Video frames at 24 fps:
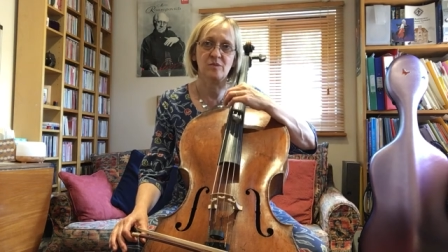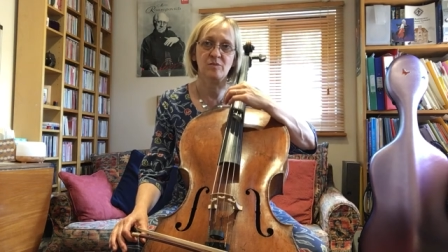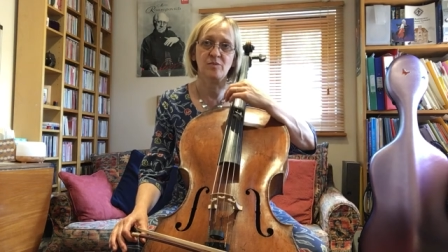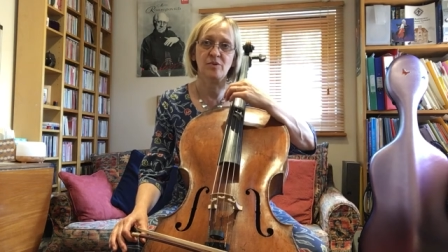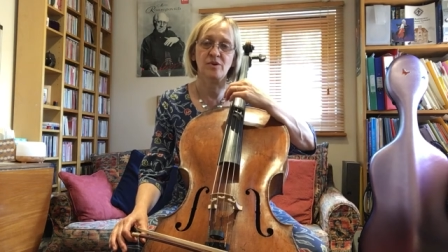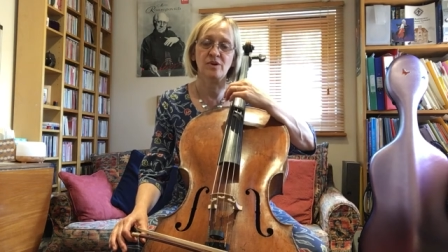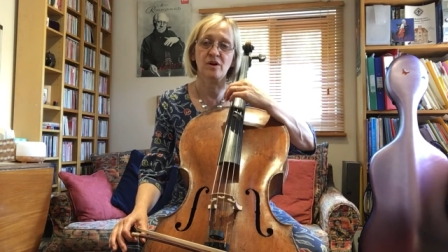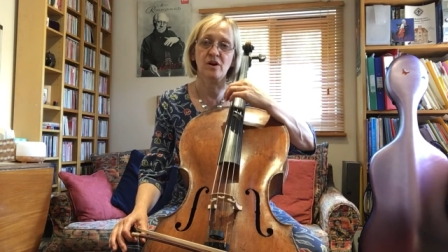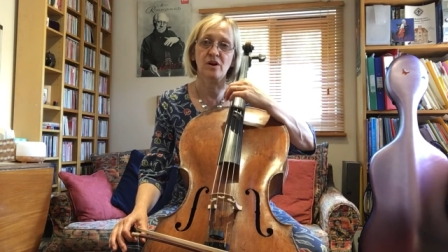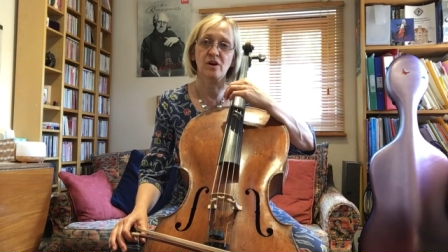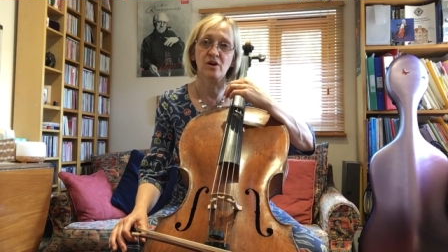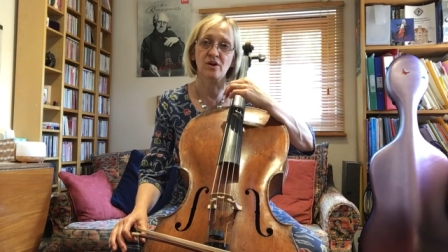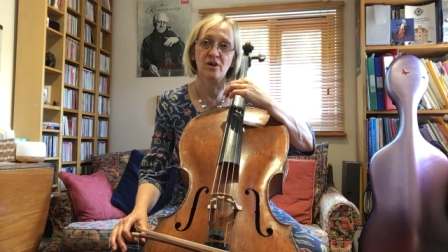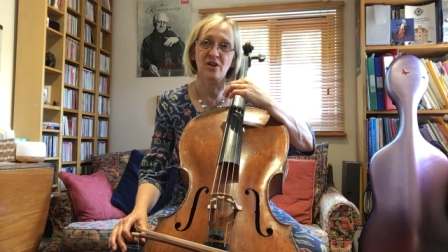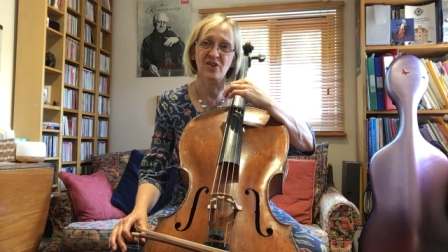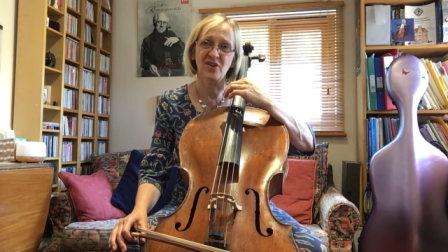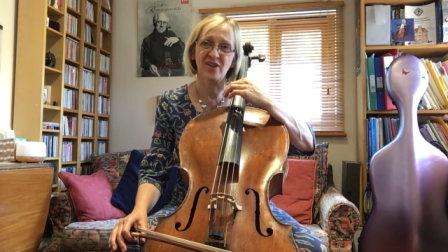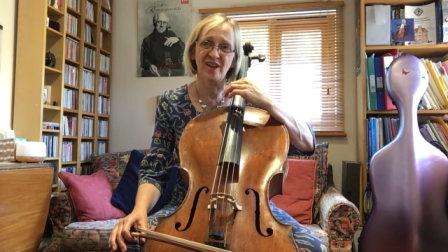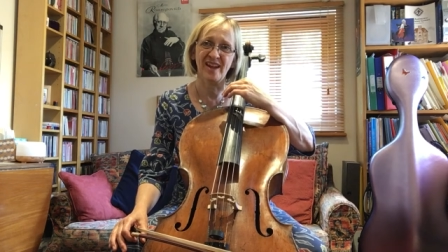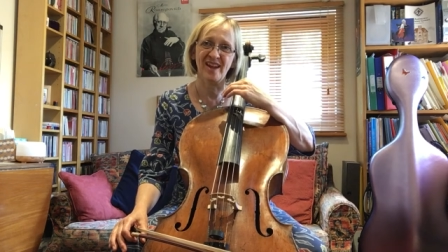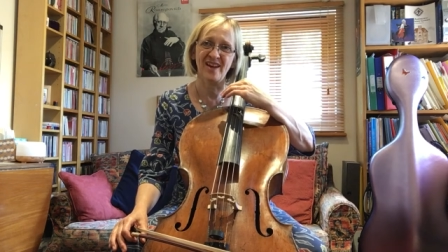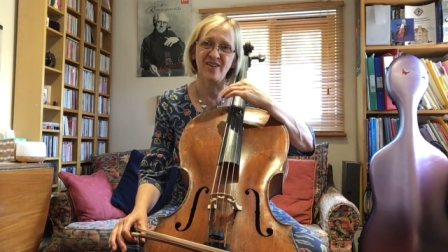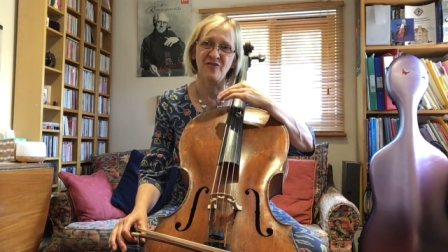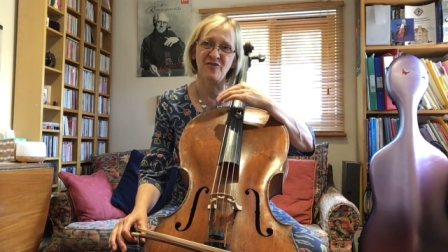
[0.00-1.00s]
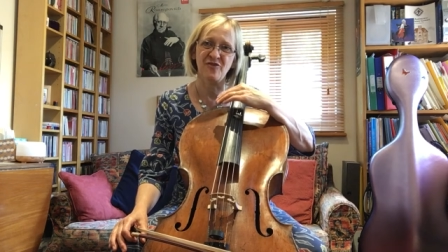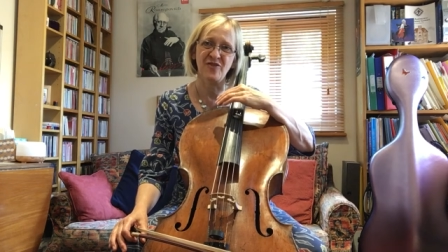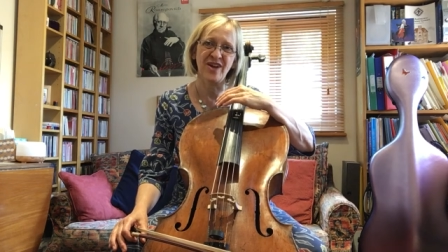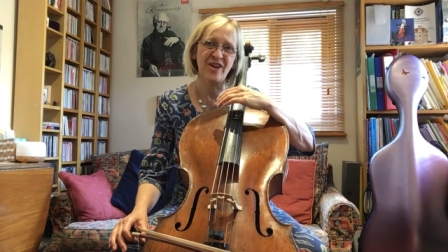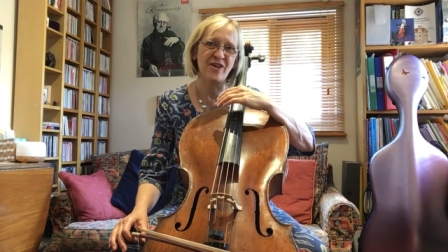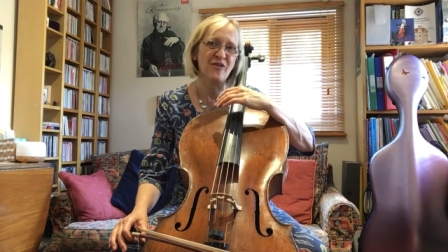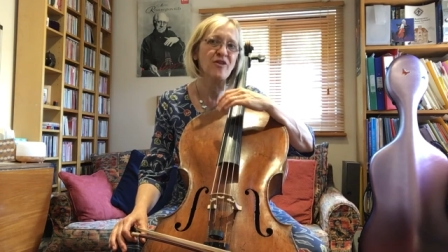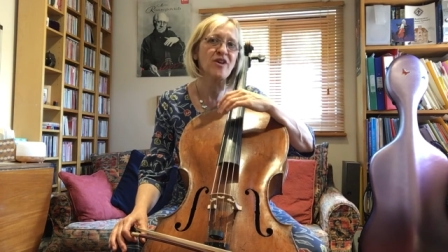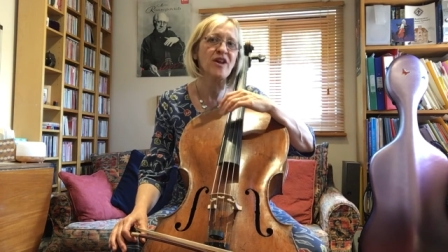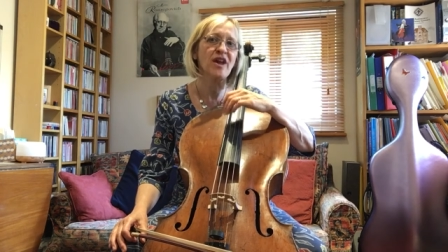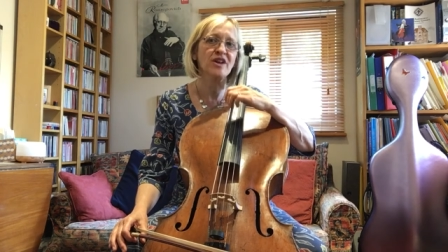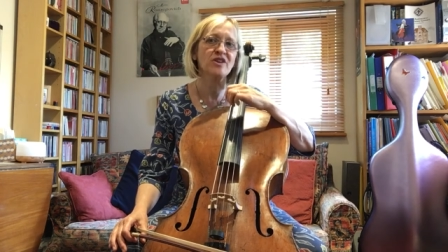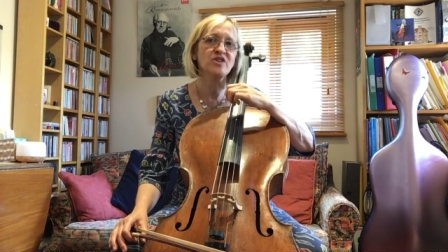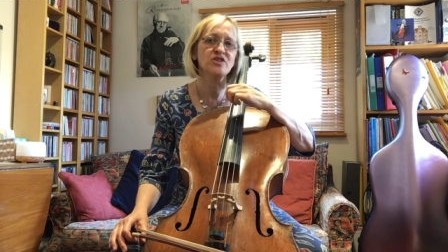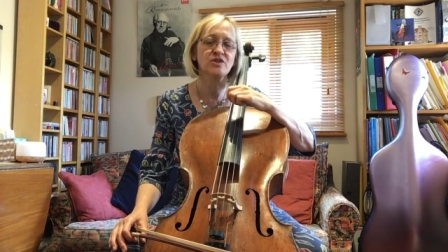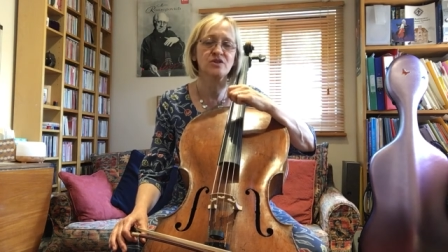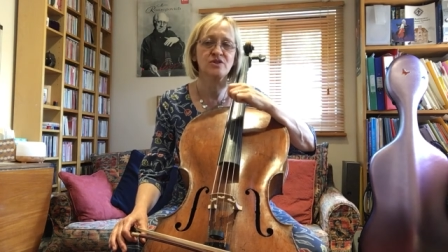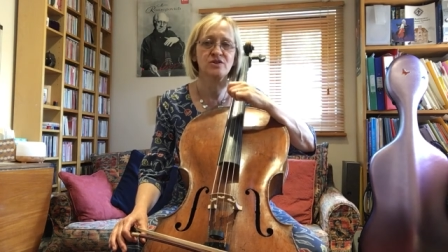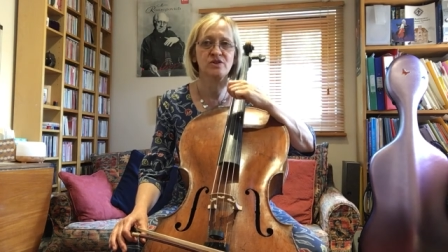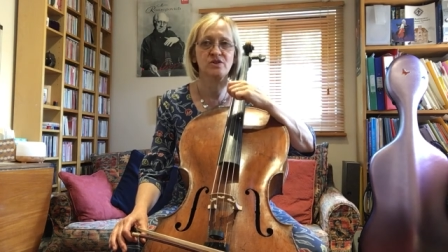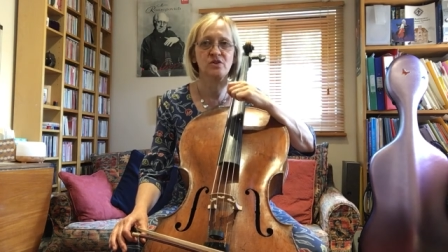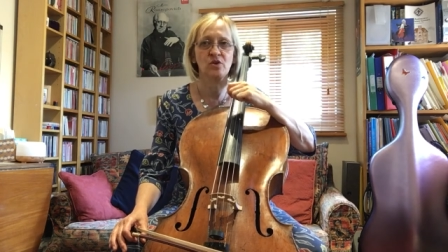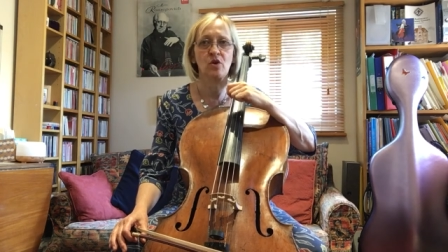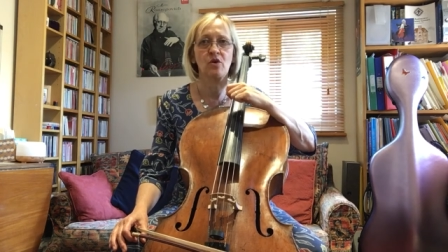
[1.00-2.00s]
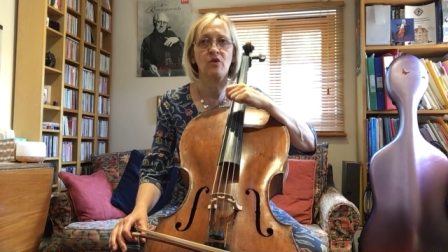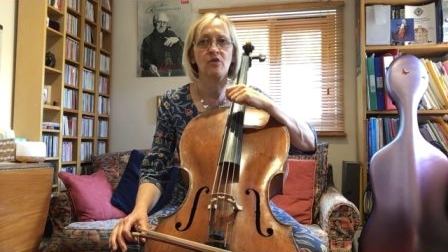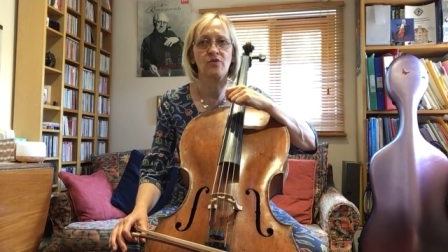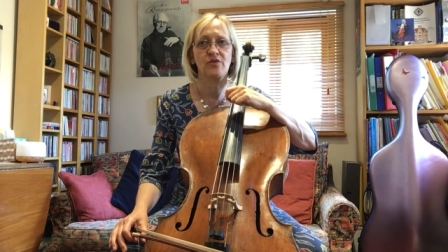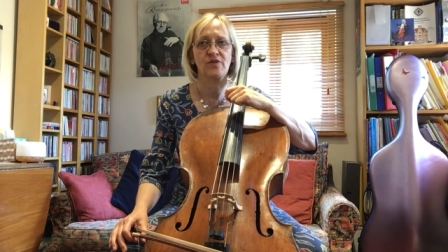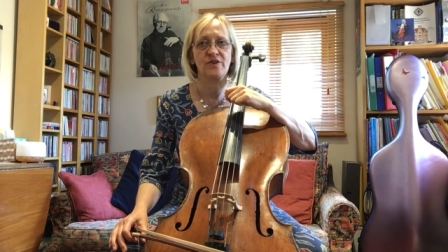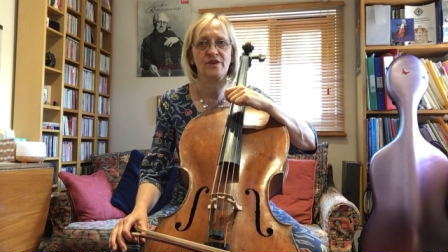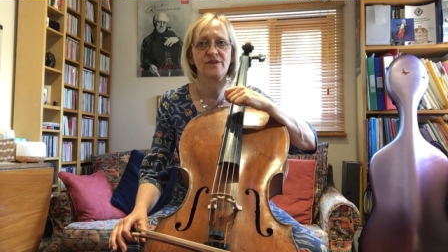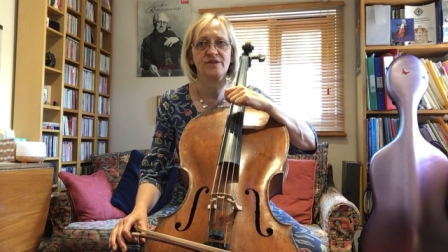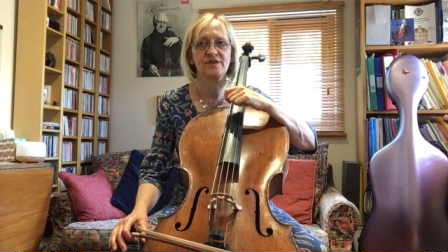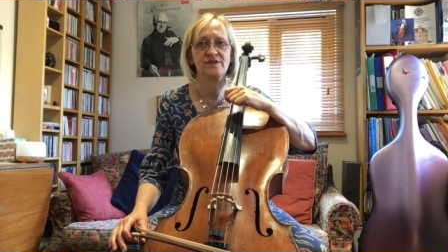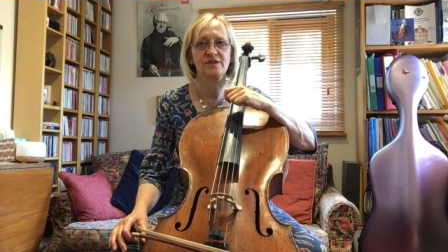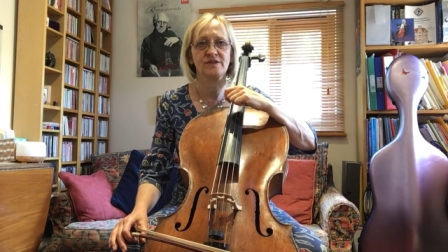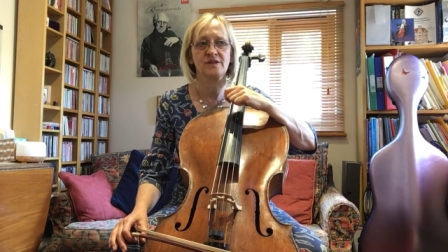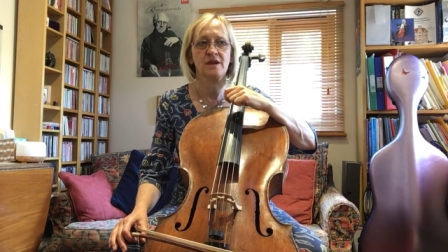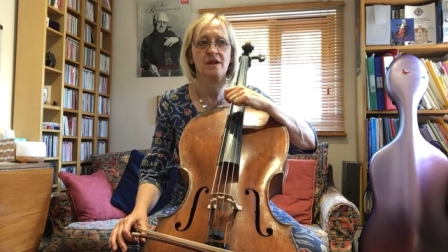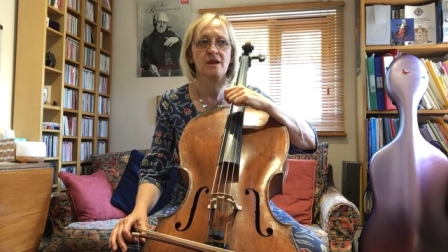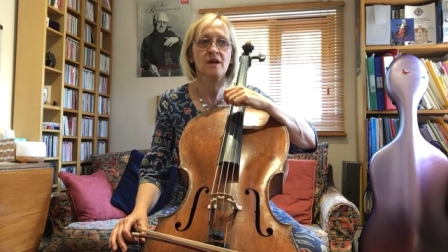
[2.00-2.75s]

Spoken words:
but looking at variations of this.